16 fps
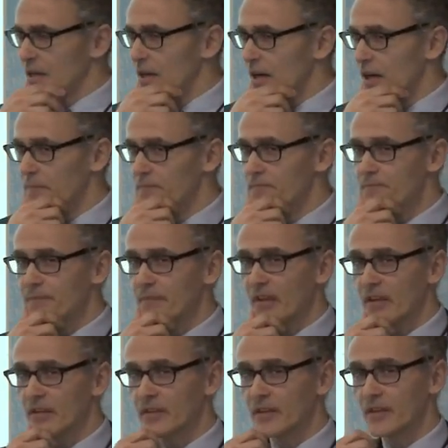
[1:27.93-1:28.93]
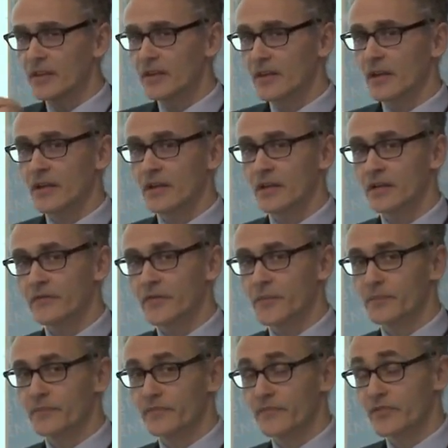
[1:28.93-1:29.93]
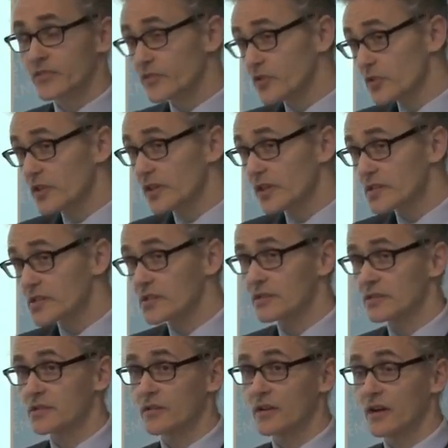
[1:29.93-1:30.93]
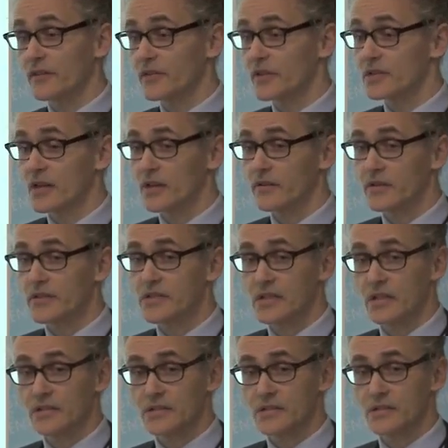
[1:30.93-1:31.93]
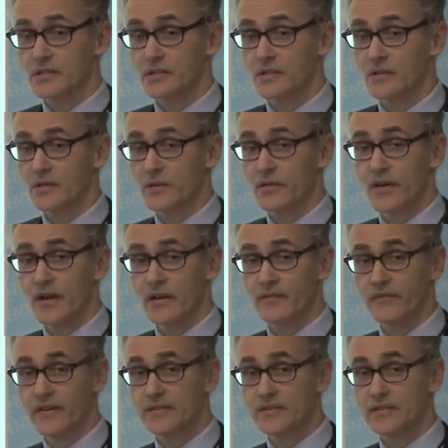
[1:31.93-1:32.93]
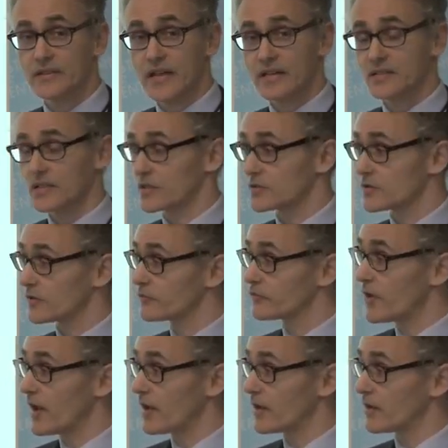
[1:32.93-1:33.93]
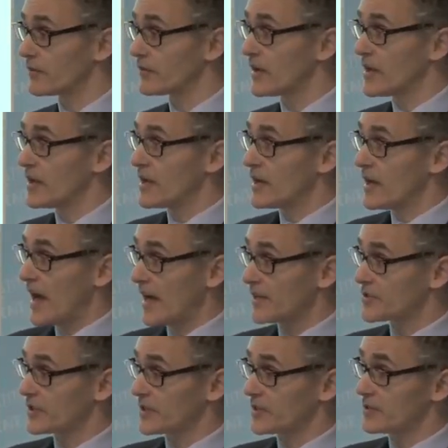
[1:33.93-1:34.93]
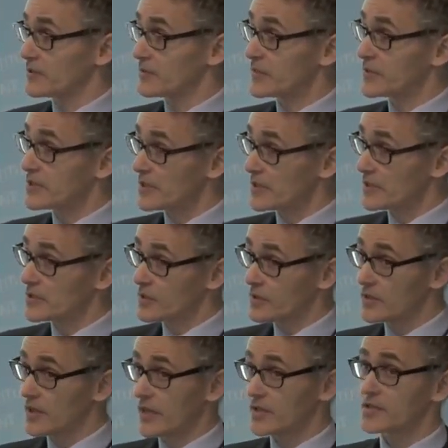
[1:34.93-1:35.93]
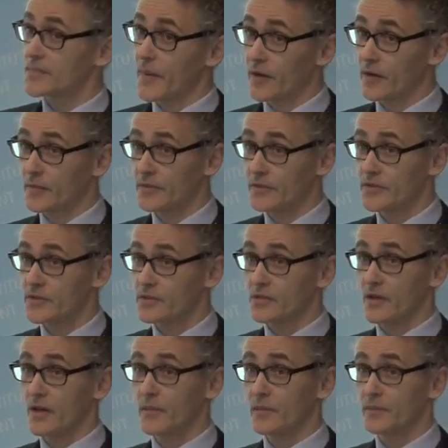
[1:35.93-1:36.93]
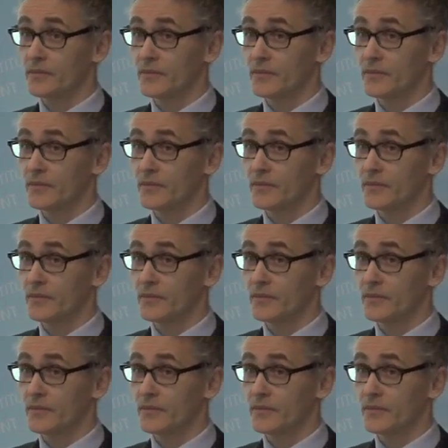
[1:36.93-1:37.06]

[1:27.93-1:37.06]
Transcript: for 2 years, 2.5 years now, really since, we've had a fantastic sort of run of actually particularly doing experiments, I